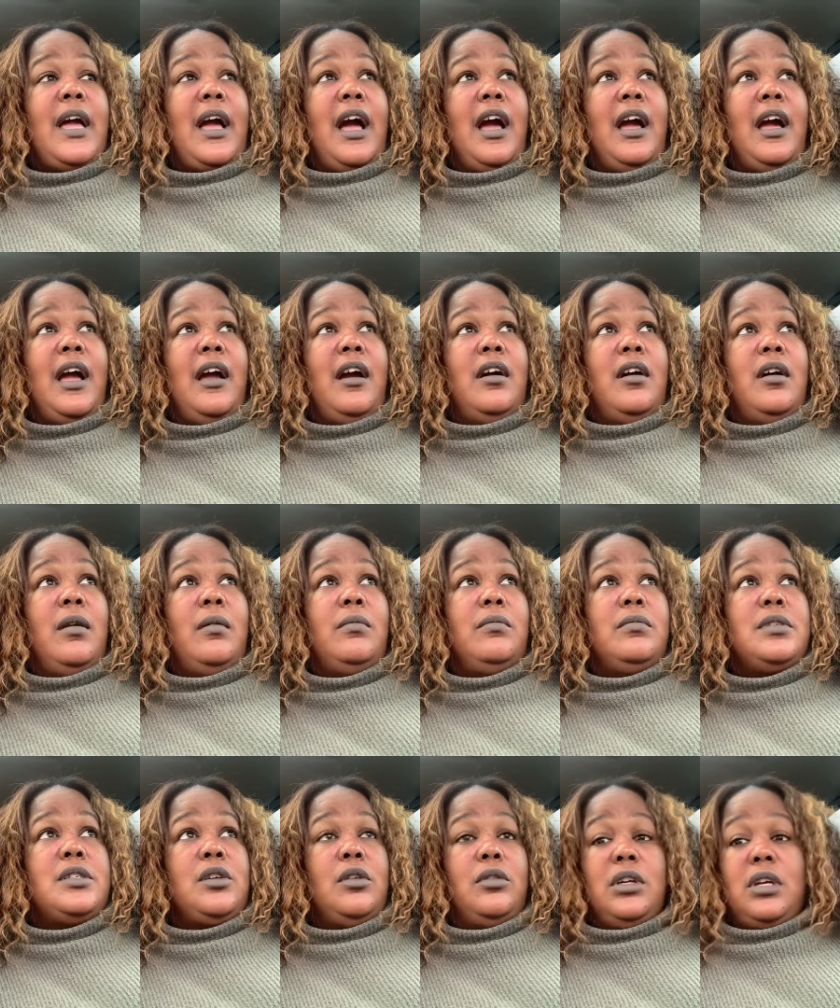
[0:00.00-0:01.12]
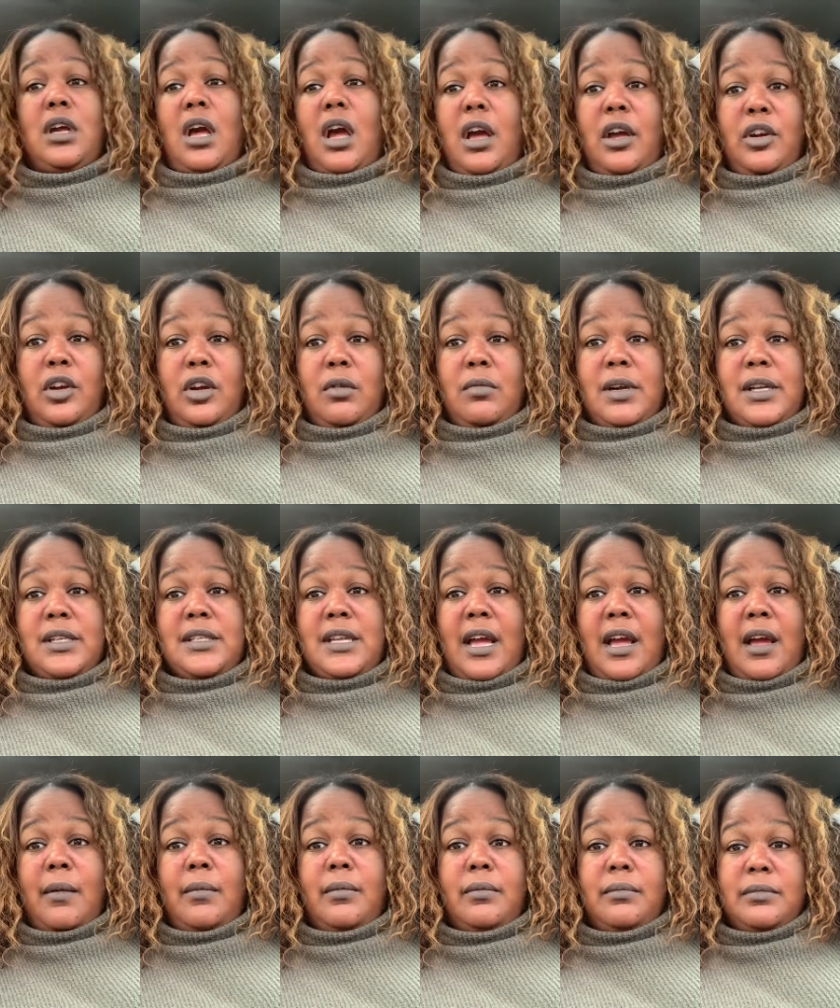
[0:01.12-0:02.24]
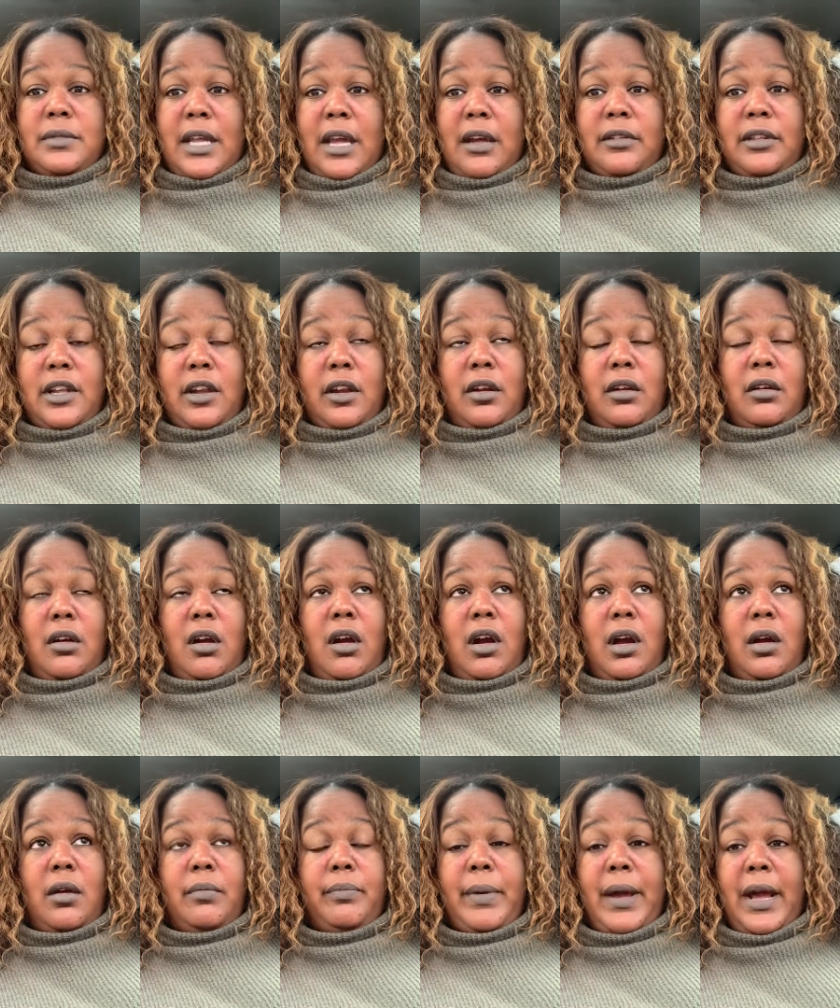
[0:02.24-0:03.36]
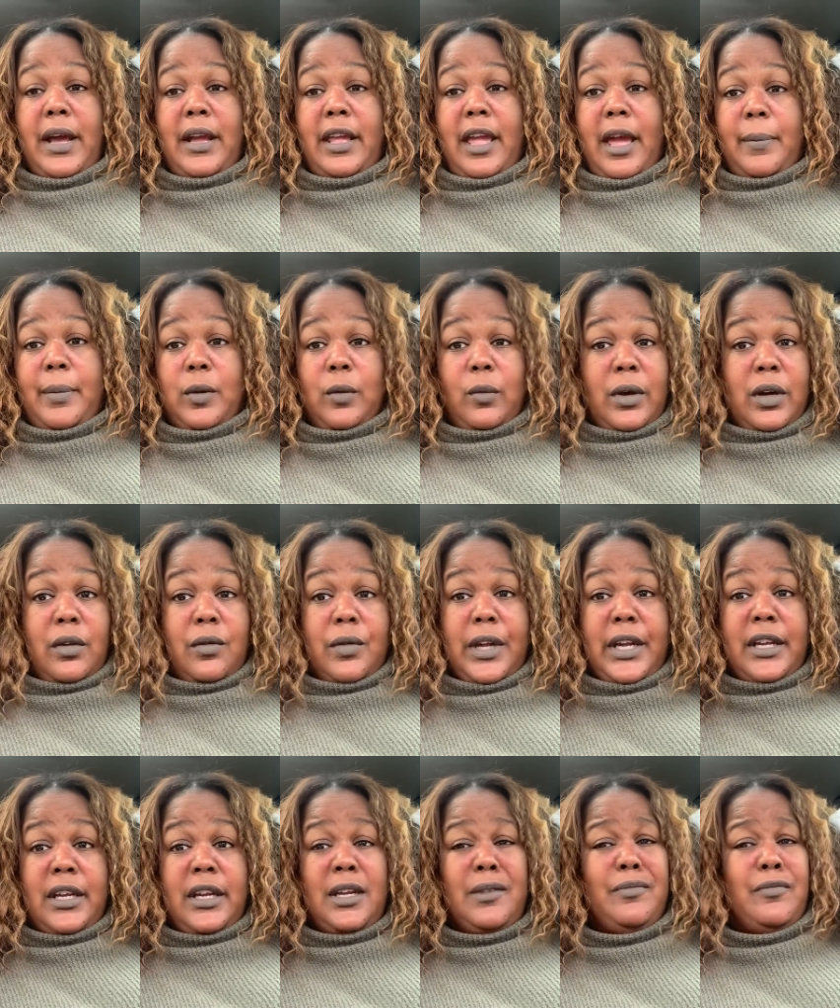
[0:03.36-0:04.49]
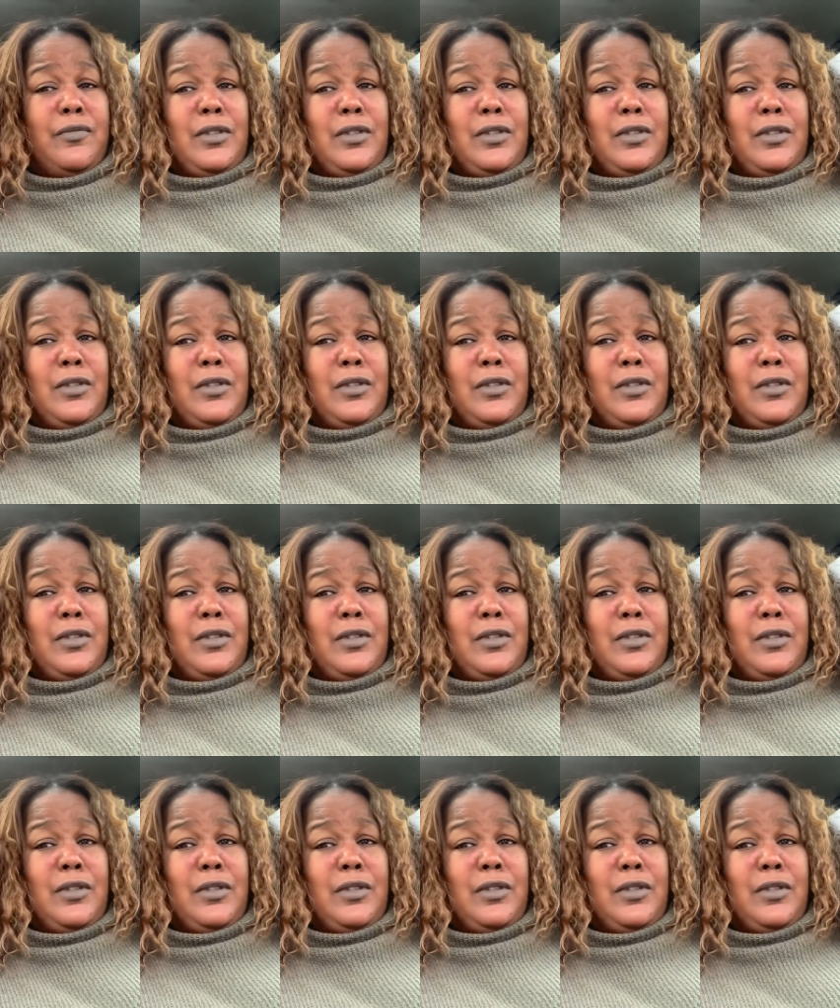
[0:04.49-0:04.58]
I um, sold a condo one time down there um, by Capital One Arena,